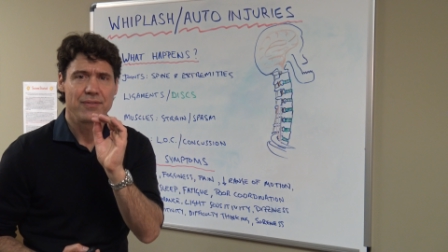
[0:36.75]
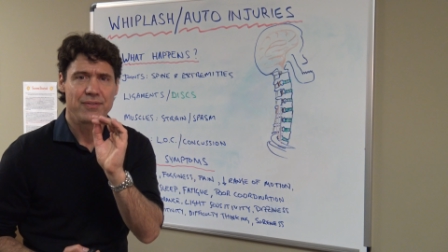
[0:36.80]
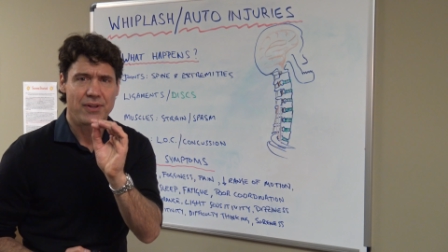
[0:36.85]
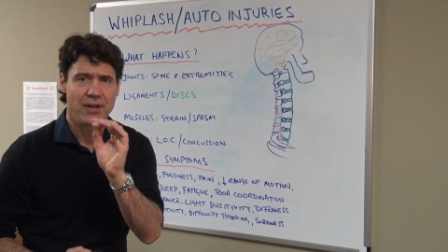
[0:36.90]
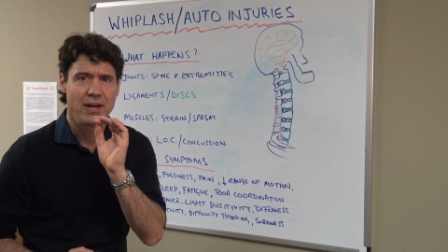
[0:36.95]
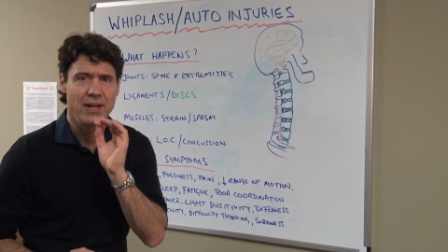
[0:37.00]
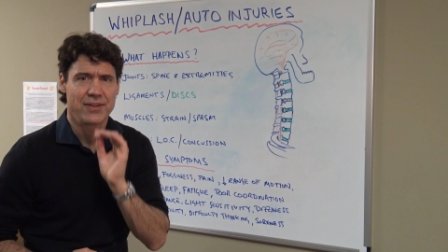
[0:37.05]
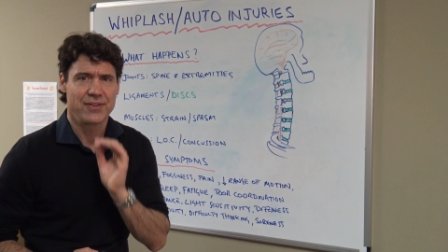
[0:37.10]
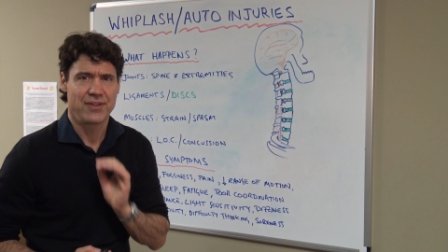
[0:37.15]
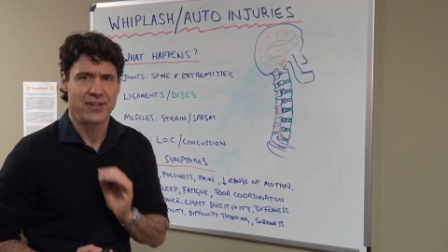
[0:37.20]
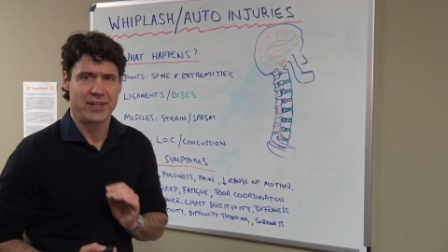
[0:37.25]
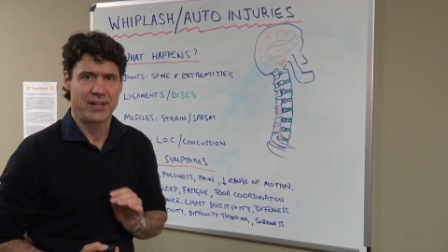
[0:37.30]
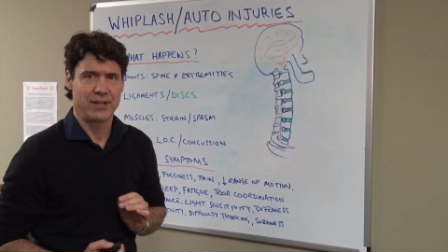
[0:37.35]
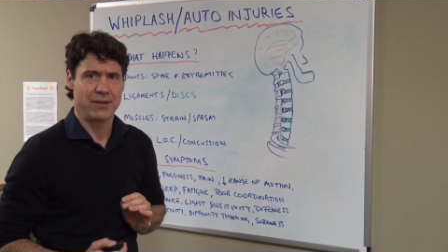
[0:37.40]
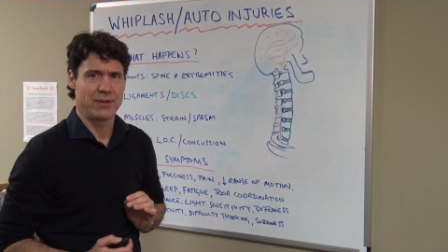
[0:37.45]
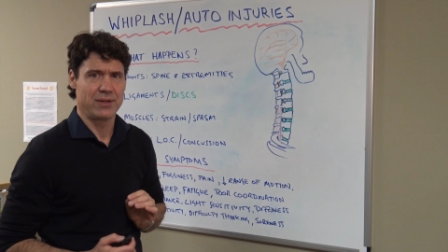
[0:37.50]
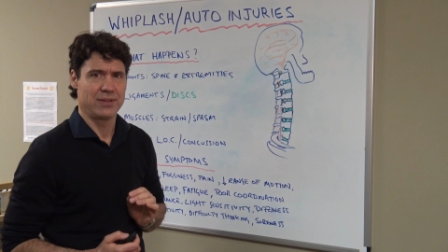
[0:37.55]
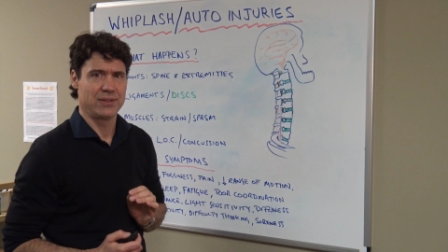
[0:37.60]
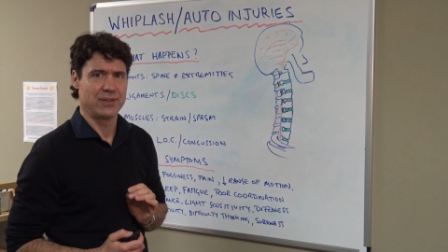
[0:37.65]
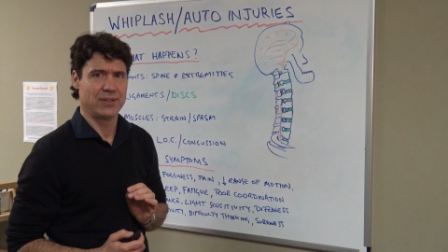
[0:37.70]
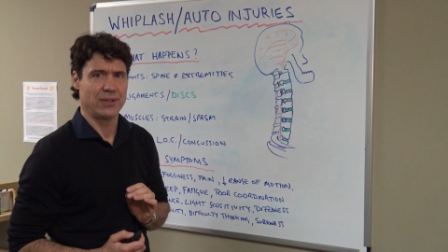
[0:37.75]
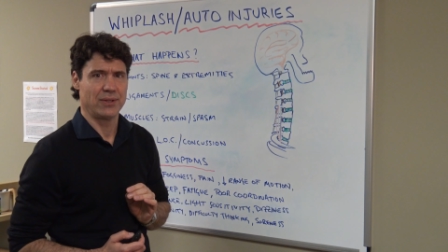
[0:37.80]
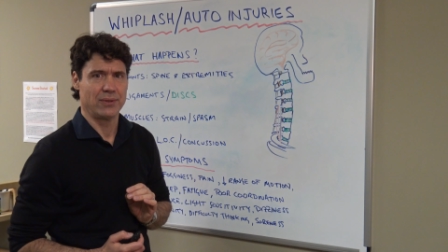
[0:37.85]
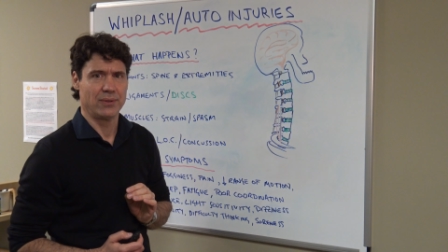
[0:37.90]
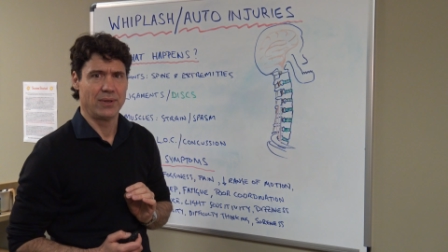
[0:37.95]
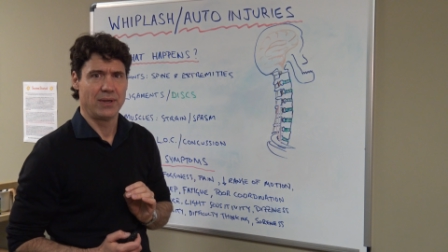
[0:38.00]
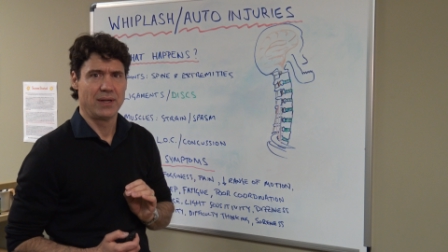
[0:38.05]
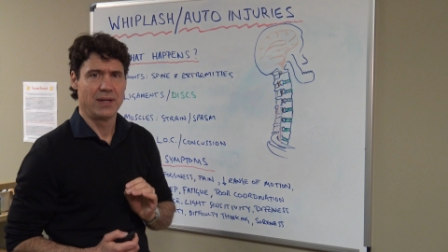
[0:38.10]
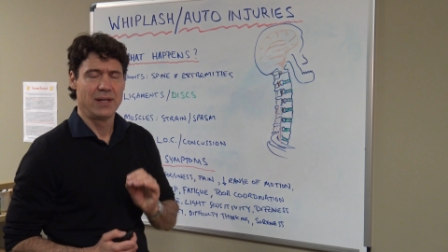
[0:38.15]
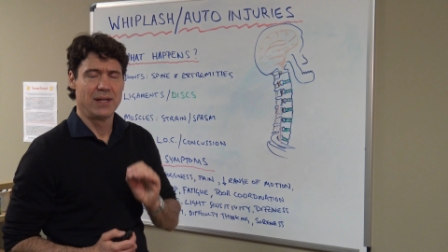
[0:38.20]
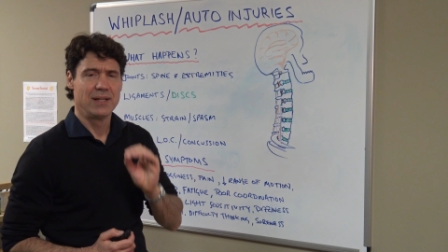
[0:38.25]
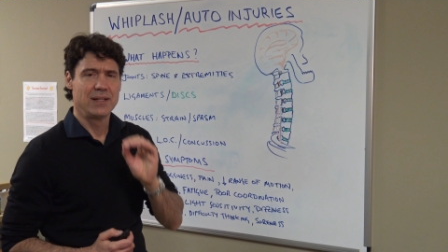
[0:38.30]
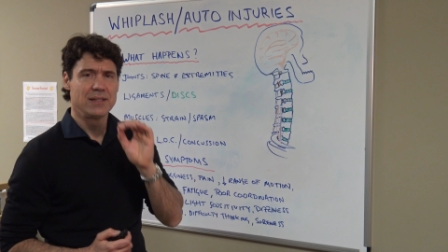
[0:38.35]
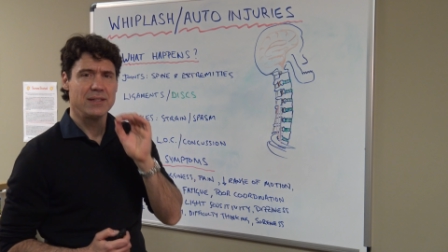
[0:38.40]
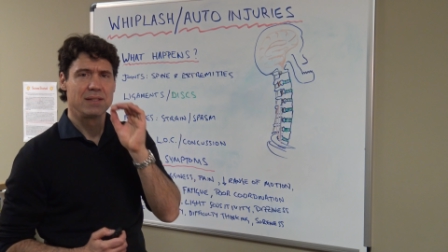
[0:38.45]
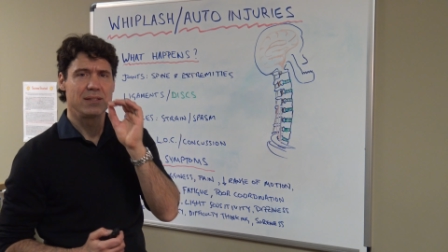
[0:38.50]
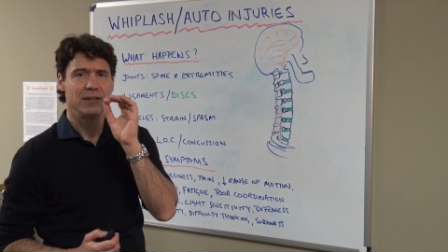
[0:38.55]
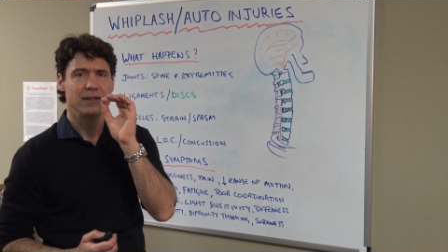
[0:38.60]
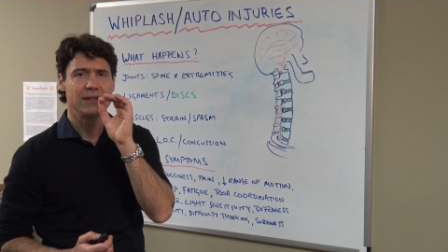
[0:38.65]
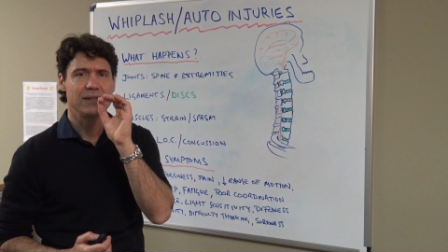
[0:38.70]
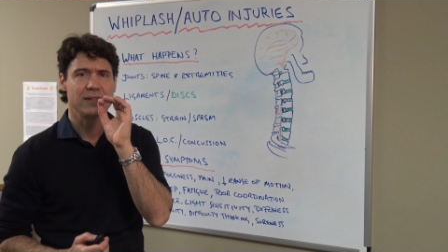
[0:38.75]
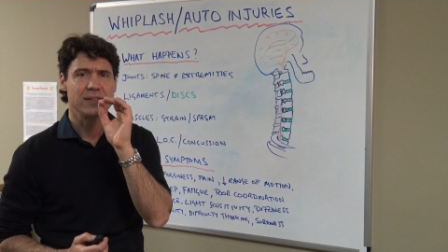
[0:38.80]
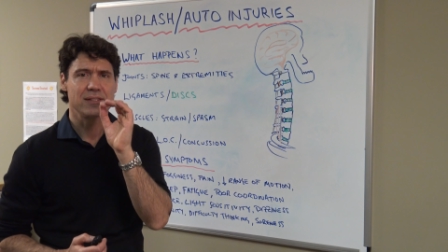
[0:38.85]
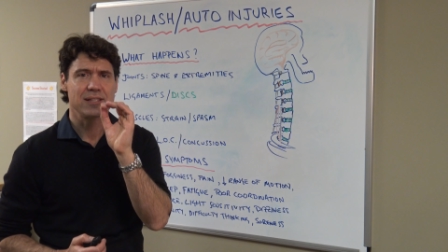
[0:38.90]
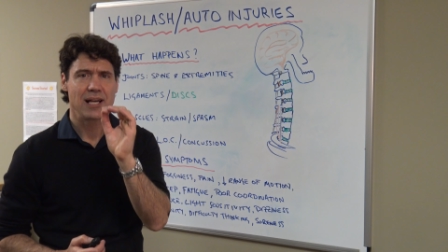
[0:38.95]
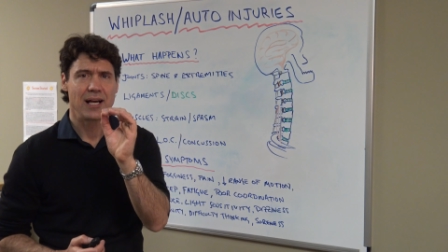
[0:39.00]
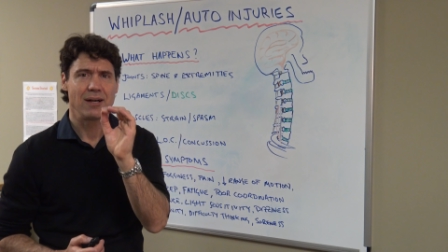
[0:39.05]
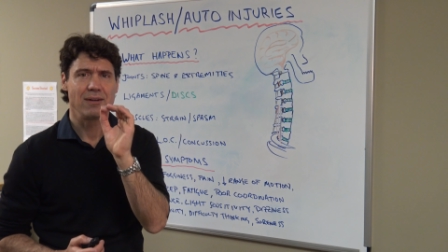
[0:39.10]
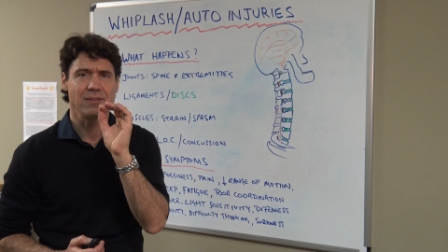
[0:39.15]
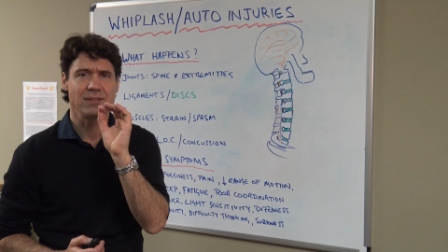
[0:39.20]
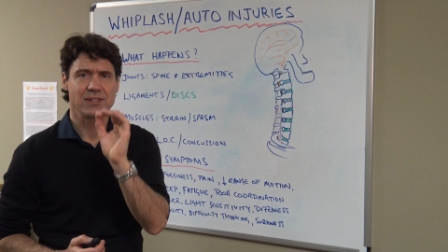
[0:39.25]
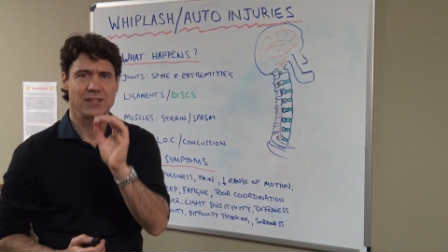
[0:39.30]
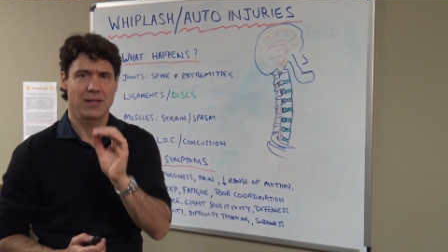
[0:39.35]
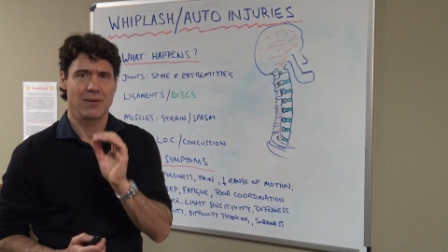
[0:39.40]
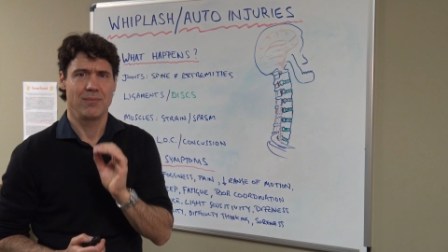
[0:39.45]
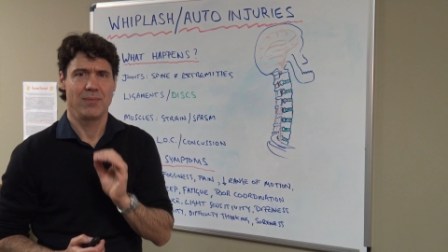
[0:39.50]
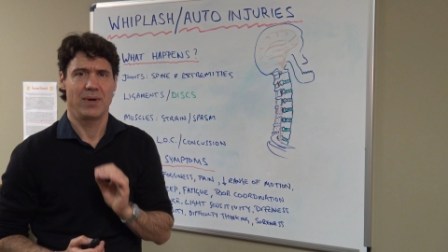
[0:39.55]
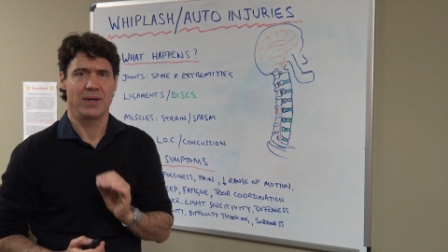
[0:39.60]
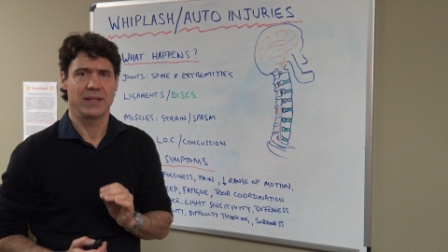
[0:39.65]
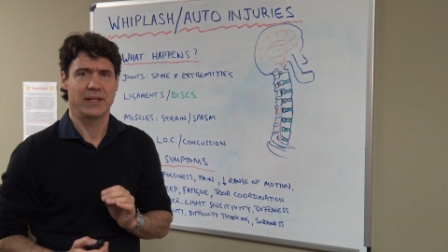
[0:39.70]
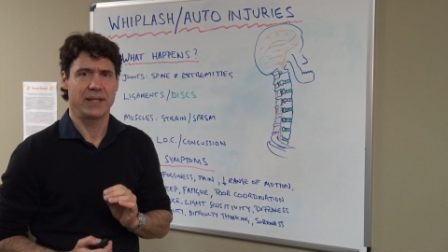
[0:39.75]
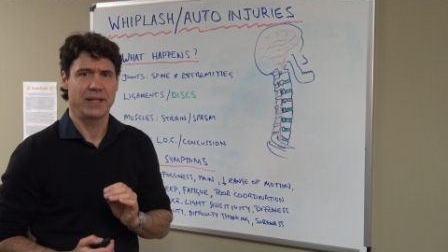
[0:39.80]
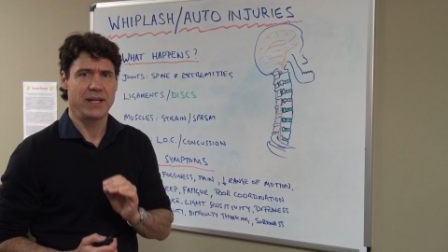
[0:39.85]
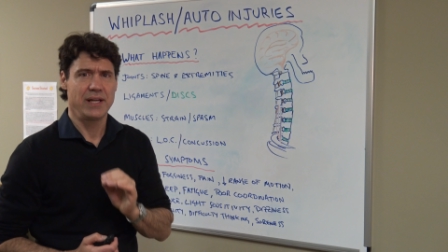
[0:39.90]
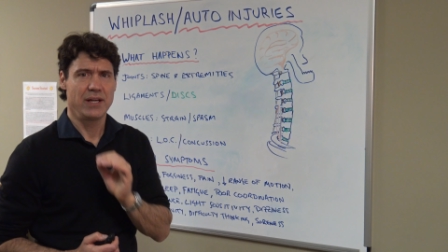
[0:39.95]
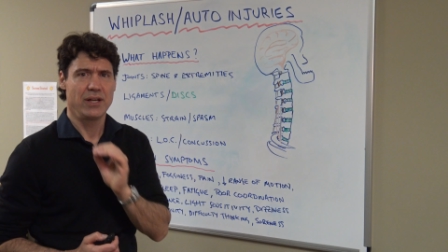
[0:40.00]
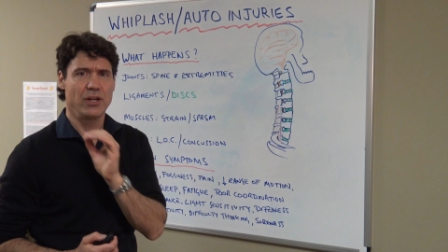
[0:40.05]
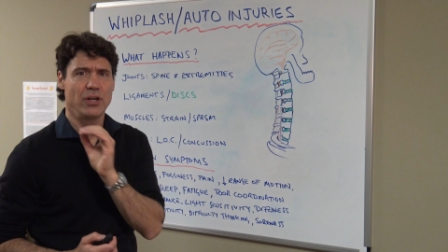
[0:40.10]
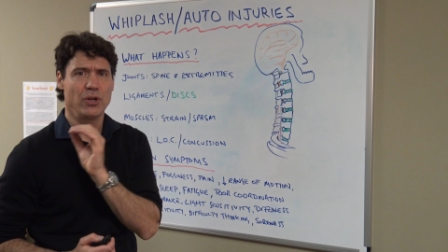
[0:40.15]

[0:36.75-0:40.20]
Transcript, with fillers: Third thing you can do, tell somebody